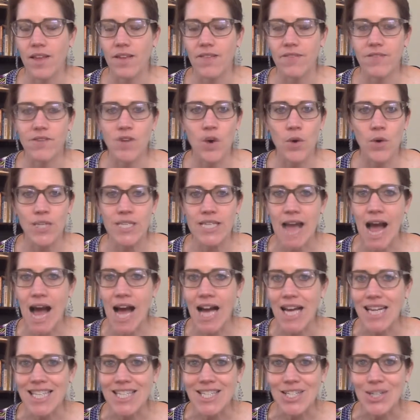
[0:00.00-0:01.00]
known as
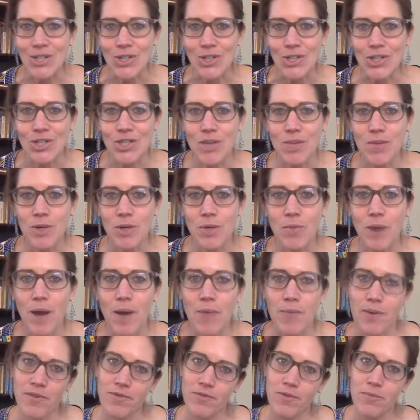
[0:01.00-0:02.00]
iSearch. Some of you
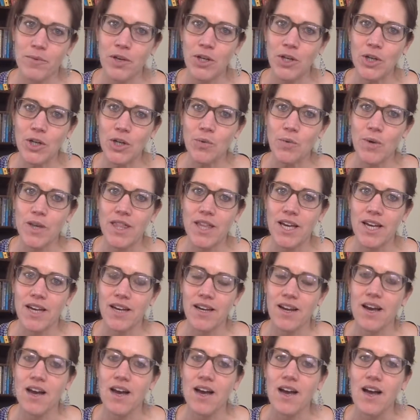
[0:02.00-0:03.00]
might be familiar with it.
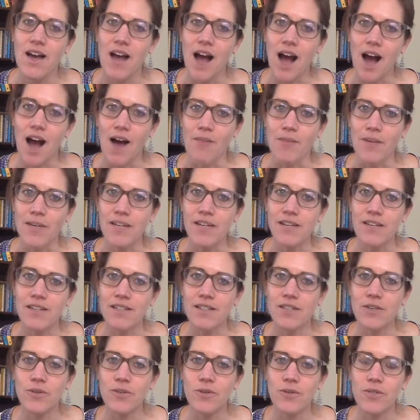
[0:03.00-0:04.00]
It
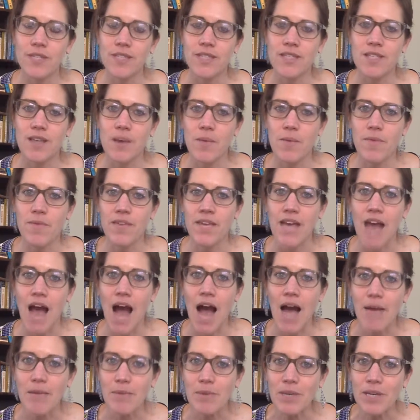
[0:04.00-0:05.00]
is used in some of the
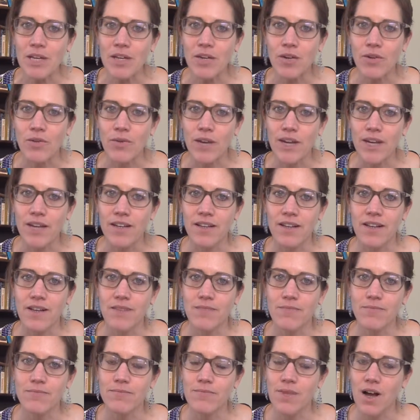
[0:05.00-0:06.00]
IB
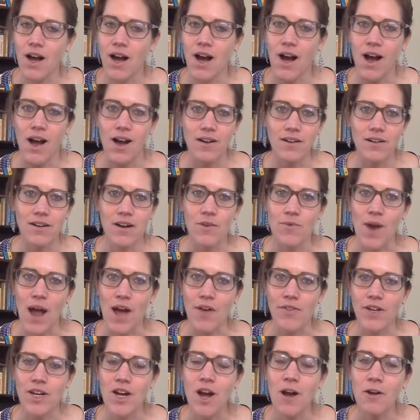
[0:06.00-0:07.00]
curriculum
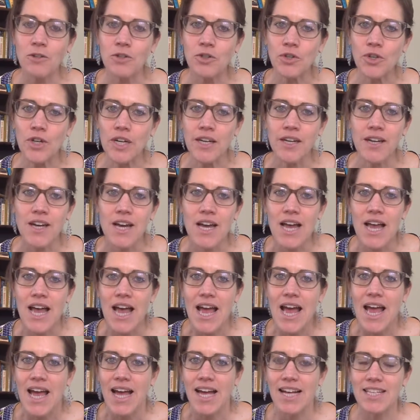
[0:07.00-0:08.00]
around the country.
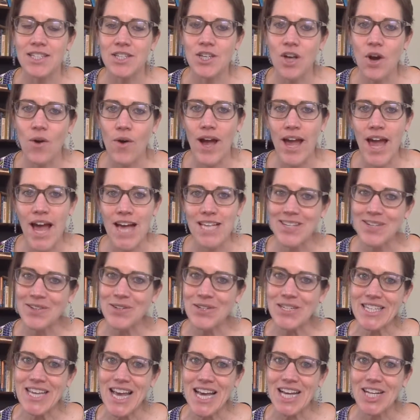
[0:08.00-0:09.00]
And so I ask you
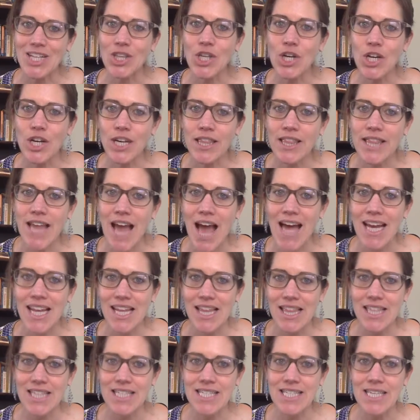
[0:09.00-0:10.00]
to take a look at that
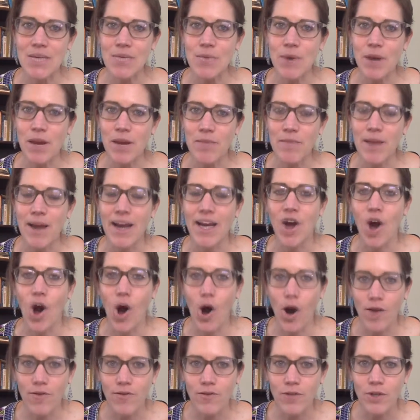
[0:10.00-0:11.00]
and see what it might
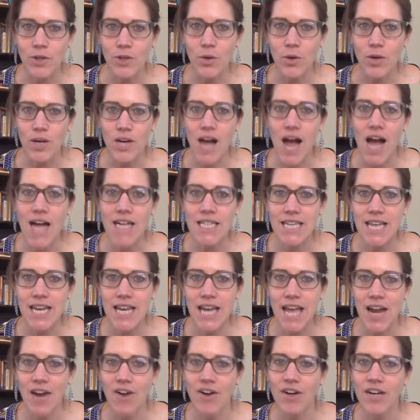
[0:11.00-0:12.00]
offer your content
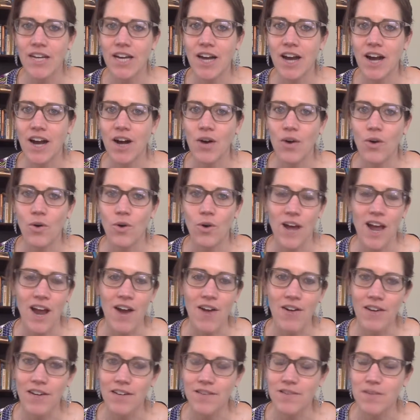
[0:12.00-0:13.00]
area or
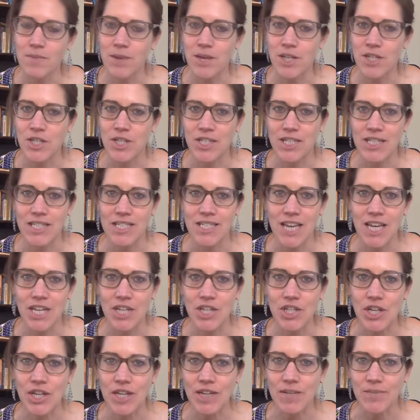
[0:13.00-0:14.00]
area of
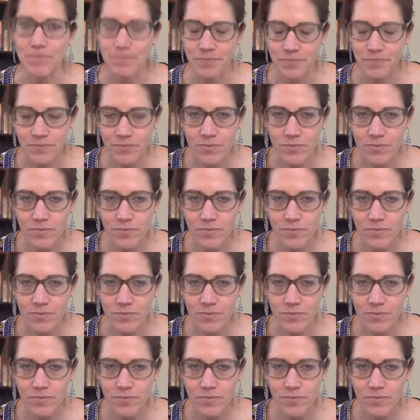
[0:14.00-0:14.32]
specialization